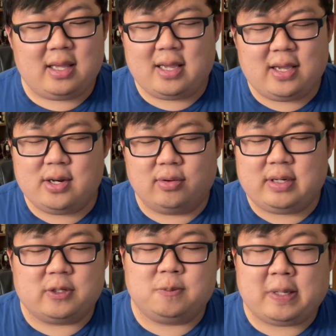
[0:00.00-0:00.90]
you don't
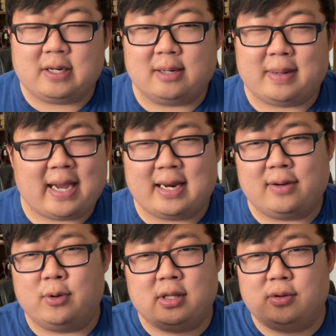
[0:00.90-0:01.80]
need to speed it up by
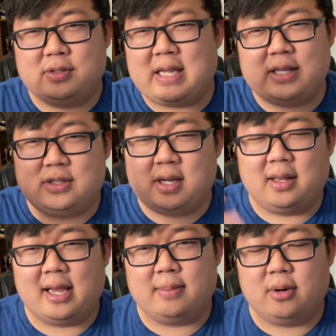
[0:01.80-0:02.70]
adding one of those
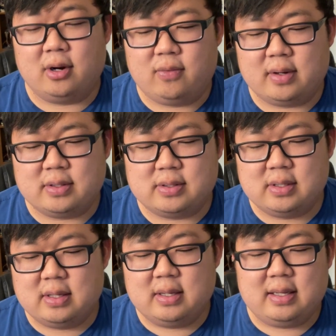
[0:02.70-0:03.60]
instant landmark wins.
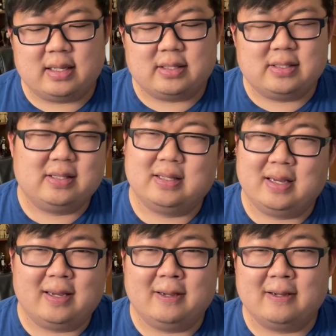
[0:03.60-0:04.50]
It's
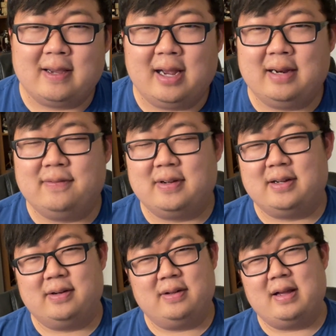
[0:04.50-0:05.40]
kind of
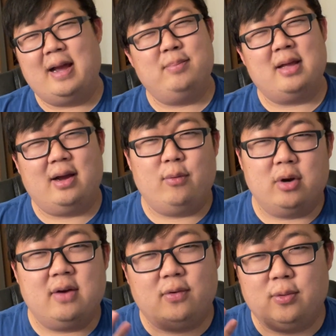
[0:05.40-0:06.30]
a...
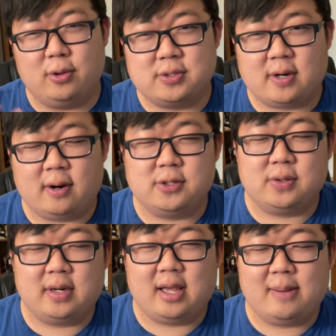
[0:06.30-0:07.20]
Whenever those cards are
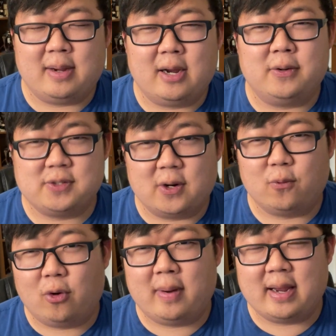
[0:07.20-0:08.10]
in a game, I always kind of
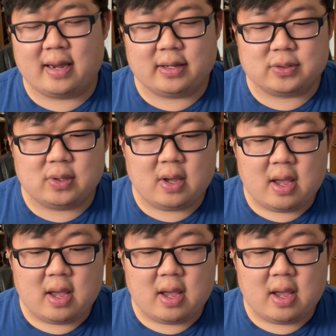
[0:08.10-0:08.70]
roll my eyes.